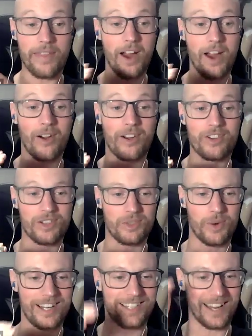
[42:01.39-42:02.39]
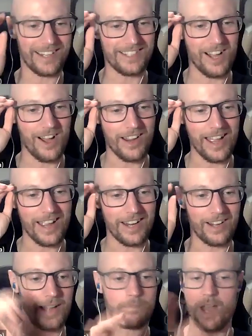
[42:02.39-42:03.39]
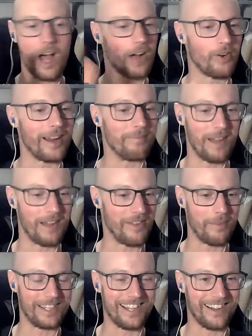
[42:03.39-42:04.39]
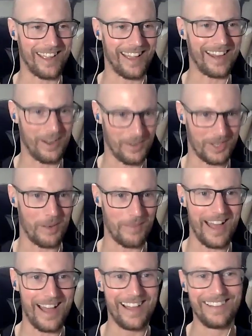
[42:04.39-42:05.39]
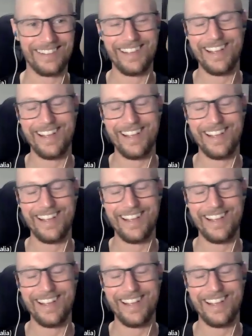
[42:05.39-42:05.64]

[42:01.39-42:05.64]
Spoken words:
hit their 120 second target and go like, oh, great, I've hit my target, and I'll stop there.